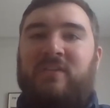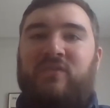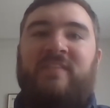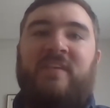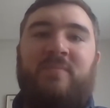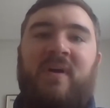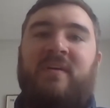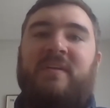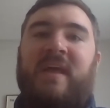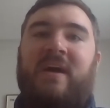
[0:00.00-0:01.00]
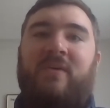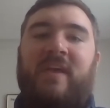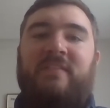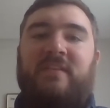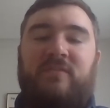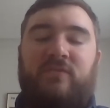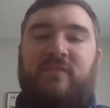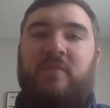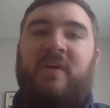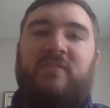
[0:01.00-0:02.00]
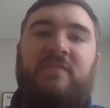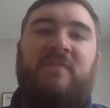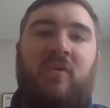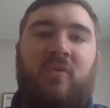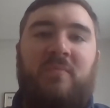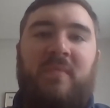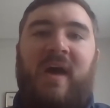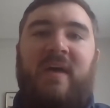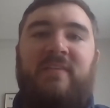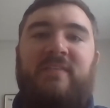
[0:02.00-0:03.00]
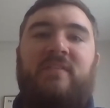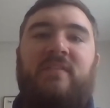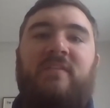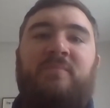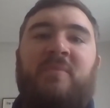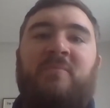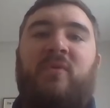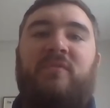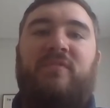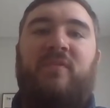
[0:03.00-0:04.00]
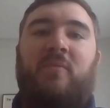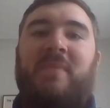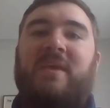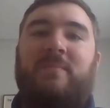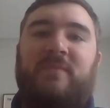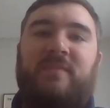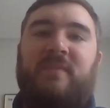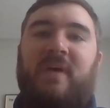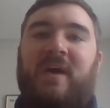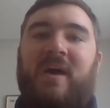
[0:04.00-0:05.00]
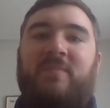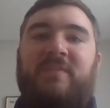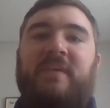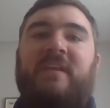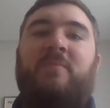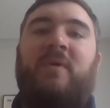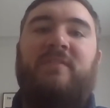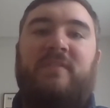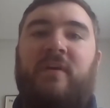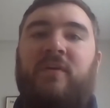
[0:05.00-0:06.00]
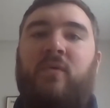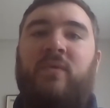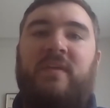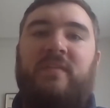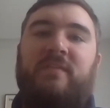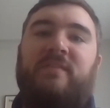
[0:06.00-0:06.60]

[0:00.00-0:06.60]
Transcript: Jurassic Park now isn't so much a film as a springboard for memes, particularly amongst the target audience.